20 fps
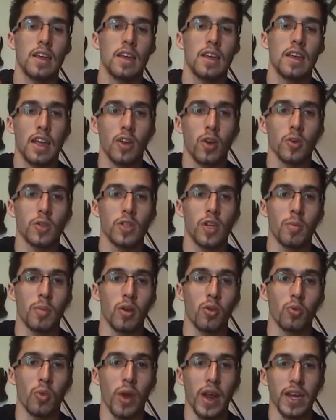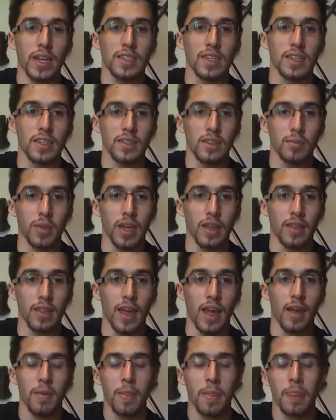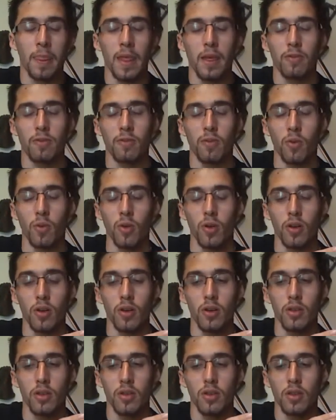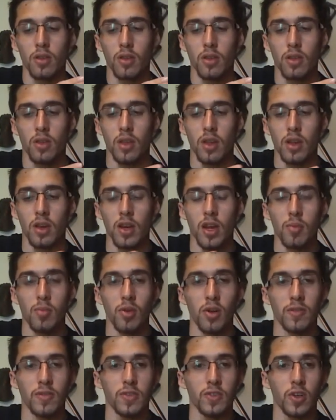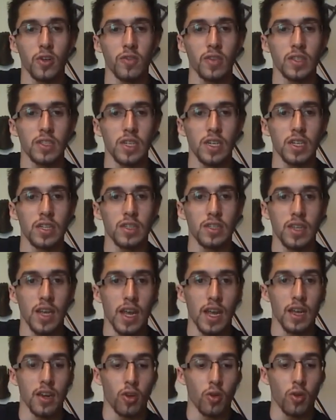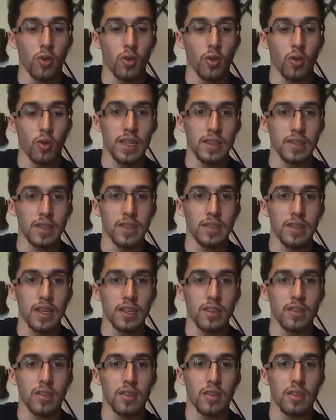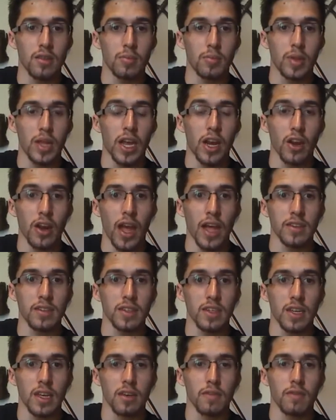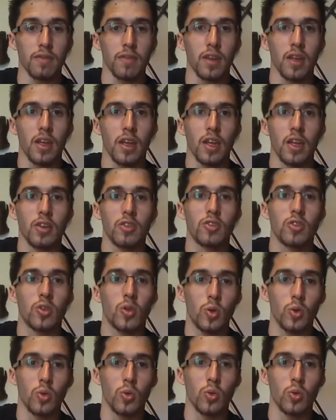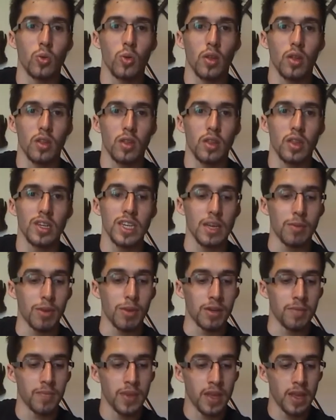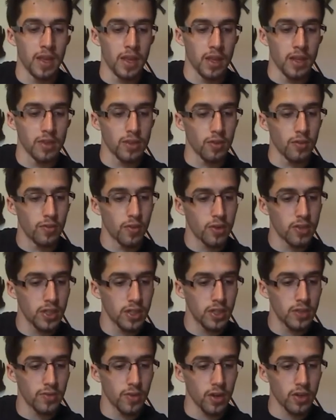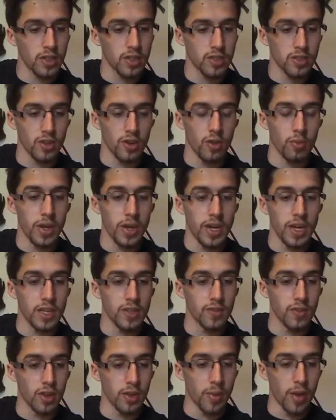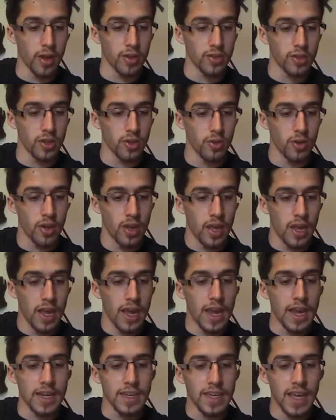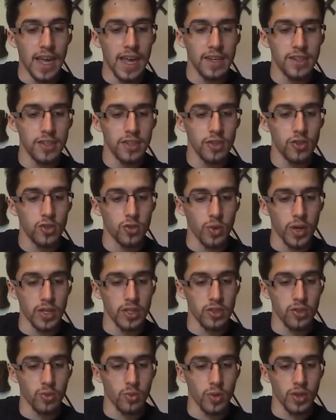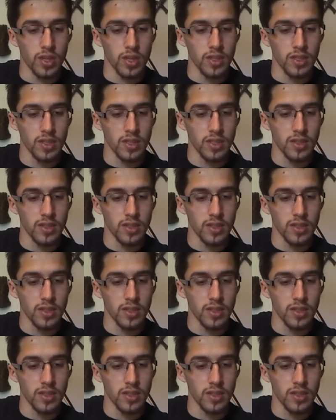it goes up in a rank system like that for the number of services and obediences that the player has to give to the demon. So first things first is an obedience for vol.2. Engage in a tryst with the